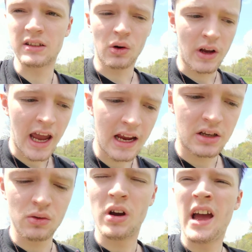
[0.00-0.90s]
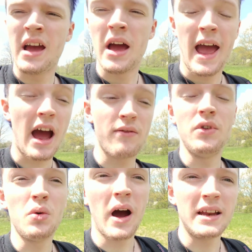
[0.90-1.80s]
It's okay to have
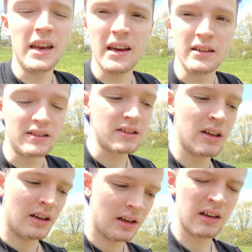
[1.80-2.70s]
new ideas.